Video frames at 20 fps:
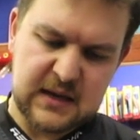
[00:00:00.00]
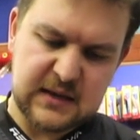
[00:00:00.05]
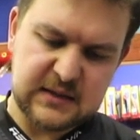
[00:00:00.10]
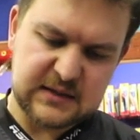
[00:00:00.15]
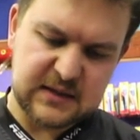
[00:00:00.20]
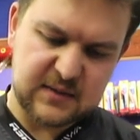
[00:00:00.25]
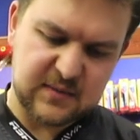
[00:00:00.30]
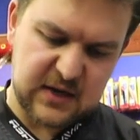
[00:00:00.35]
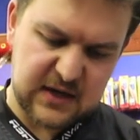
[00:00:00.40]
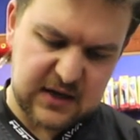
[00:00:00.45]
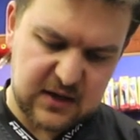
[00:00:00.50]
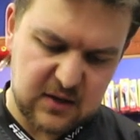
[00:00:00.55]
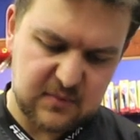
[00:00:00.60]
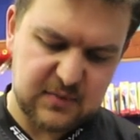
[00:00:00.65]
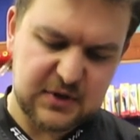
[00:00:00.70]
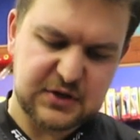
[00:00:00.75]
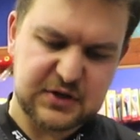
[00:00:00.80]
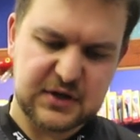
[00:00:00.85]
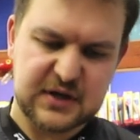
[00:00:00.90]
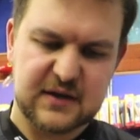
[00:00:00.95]
It'll be a little
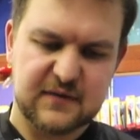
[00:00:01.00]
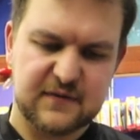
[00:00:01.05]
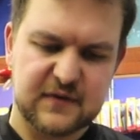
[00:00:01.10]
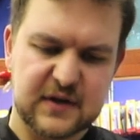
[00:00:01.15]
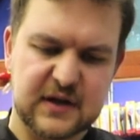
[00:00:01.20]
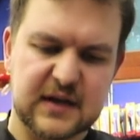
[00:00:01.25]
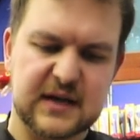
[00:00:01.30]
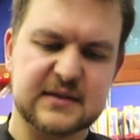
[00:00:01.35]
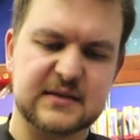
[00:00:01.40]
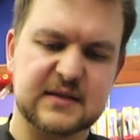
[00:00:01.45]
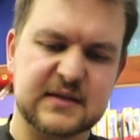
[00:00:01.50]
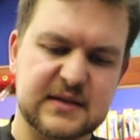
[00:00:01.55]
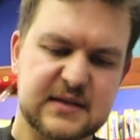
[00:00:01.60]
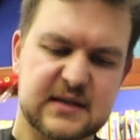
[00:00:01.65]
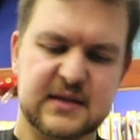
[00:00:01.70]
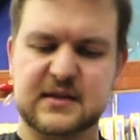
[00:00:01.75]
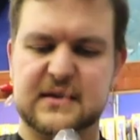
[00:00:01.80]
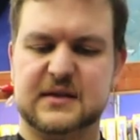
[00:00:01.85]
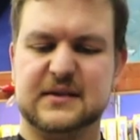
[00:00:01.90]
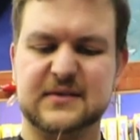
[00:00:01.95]
bit tricky for you guys to
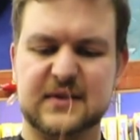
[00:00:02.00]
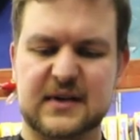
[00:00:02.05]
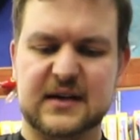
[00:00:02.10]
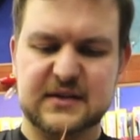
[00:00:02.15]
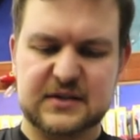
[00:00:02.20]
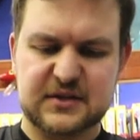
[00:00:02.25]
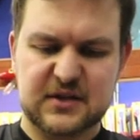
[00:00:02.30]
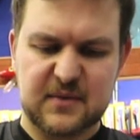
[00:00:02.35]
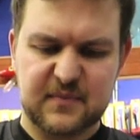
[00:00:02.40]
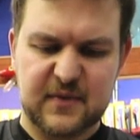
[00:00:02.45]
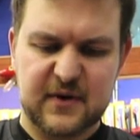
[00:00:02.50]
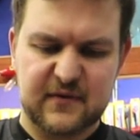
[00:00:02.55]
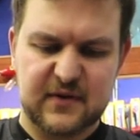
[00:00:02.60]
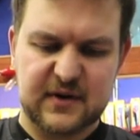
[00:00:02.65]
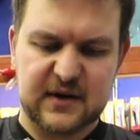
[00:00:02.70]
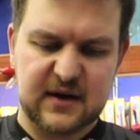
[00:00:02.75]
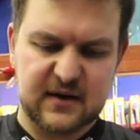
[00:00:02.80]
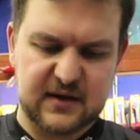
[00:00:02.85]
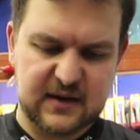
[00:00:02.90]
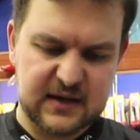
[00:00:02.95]
see, so I'll stop every
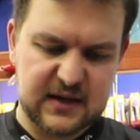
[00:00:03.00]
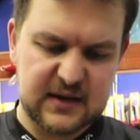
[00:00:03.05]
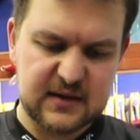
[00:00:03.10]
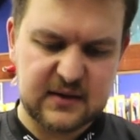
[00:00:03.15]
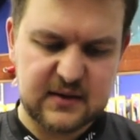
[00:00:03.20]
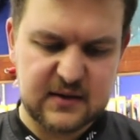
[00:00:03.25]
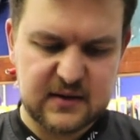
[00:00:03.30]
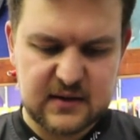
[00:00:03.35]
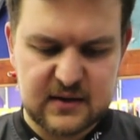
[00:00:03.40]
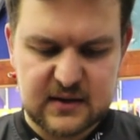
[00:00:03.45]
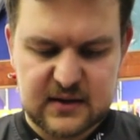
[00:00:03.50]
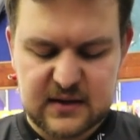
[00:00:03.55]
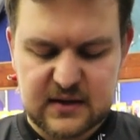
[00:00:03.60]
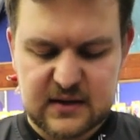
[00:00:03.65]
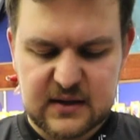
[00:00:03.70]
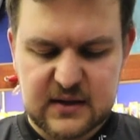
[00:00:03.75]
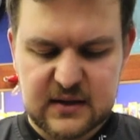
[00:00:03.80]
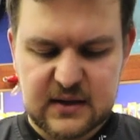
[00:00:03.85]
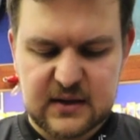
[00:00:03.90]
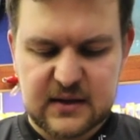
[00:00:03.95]
now and again.
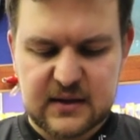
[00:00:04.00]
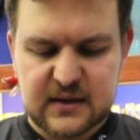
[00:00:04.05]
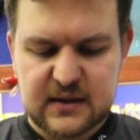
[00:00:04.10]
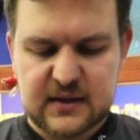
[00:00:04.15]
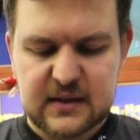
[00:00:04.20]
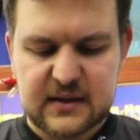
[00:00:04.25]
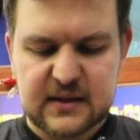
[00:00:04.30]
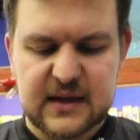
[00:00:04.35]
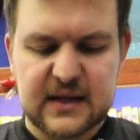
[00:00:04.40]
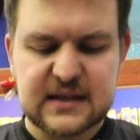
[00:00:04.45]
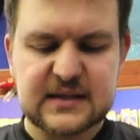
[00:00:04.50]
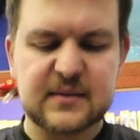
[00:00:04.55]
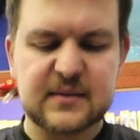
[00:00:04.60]
That's